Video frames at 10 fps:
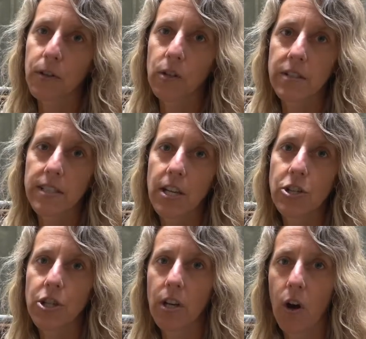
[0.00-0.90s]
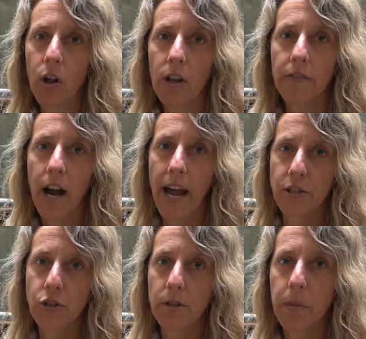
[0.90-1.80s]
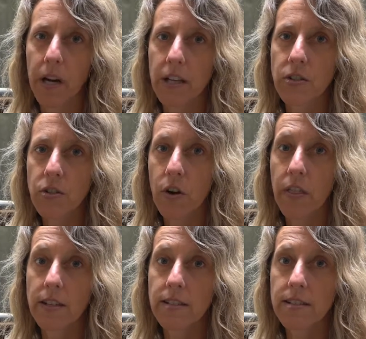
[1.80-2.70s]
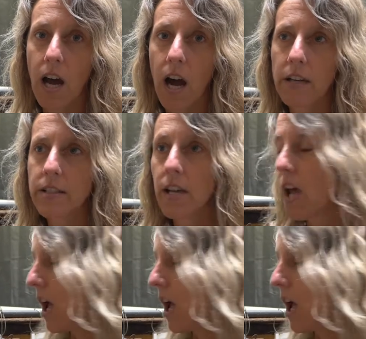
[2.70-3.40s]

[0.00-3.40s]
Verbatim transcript: fertilization, all of our hatchery buckets are then stocked.